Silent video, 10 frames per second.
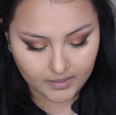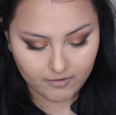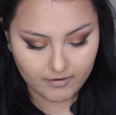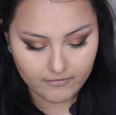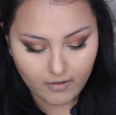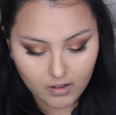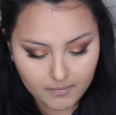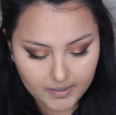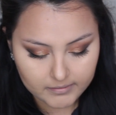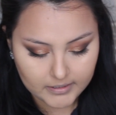I rave all
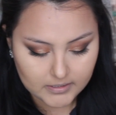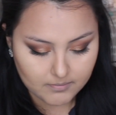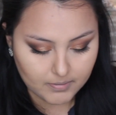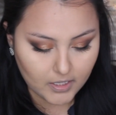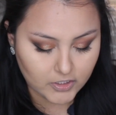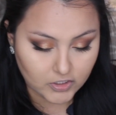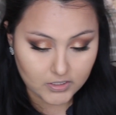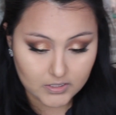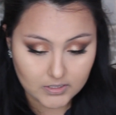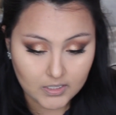about these
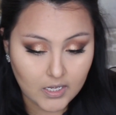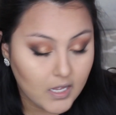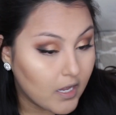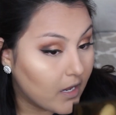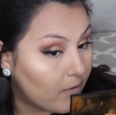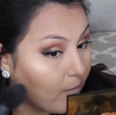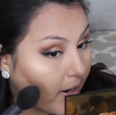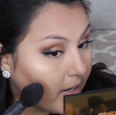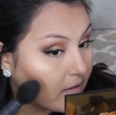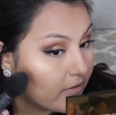blushes and
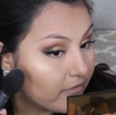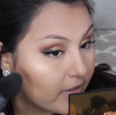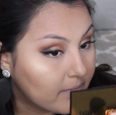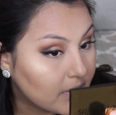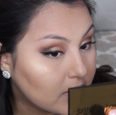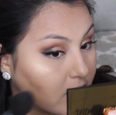why I love them.